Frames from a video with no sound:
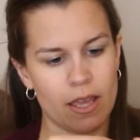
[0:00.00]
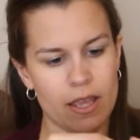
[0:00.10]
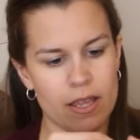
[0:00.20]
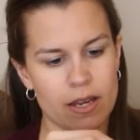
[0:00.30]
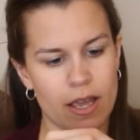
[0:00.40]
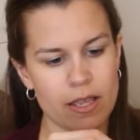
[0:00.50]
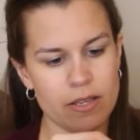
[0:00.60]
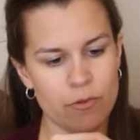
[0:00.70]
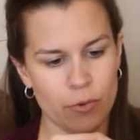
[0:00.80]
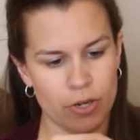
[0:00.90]
And I
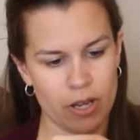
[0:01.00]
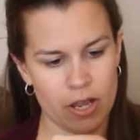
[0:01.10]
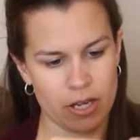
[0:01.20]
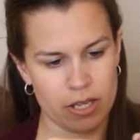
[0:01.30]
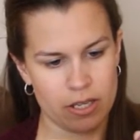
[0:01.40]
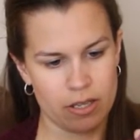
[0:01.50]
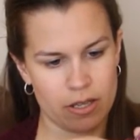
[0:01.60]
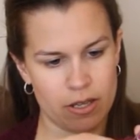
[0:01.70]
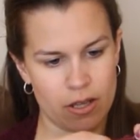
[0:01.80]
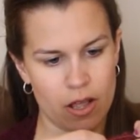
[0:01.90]
didn't work on it
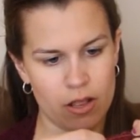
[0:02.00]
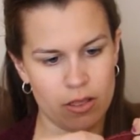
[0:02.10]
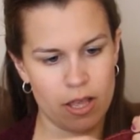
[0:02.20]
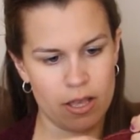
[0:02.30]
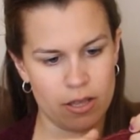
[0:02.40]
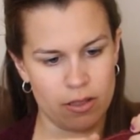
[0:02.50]
a lot, a